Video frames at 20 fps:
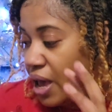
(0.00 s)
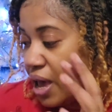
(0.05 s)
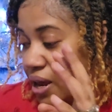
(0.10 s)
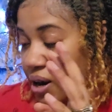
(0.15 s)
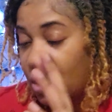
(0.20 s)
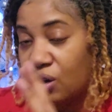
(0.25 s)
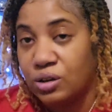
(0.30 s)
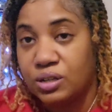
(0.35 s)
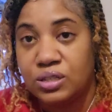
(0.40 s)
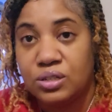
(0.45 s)
and
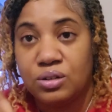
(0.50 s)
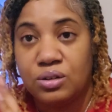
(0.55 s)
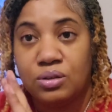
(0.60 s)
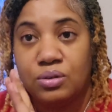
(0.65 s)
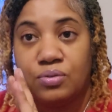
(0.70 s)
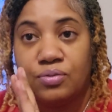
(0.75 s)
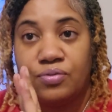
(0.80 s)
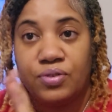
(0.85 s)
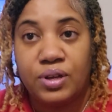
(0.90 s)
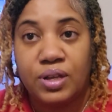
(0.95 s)
I
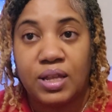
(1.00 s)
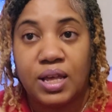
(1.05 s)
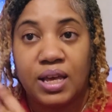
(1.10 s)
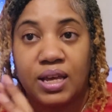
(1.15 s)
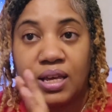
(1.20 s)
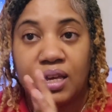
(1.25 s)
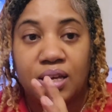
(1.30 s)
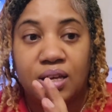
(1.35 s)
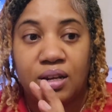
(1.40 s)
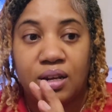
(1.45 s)
also feel
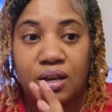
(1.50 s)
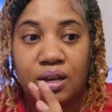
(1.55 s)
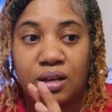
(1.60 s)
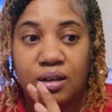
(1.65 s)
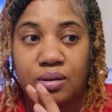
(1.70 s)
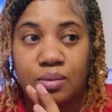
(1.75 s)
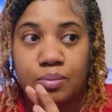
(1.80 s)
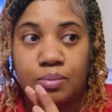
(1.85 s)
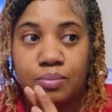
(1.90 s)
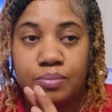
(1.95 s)
like it
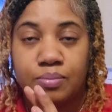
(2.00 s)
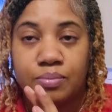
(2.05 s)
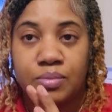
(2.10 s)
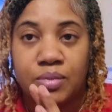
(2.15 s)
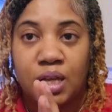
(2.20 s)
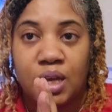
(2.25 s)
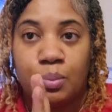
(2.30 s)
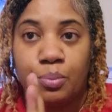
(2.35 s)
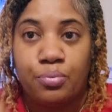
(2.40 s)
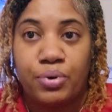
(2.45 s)
um
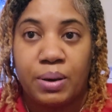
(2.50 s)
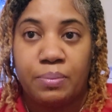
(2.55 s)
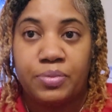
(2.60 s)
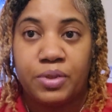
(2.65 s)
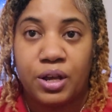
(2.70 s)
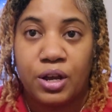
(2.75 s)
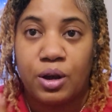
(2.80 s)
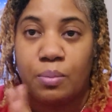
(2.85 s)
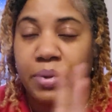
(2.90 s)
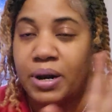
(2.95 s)
it prepped the hair.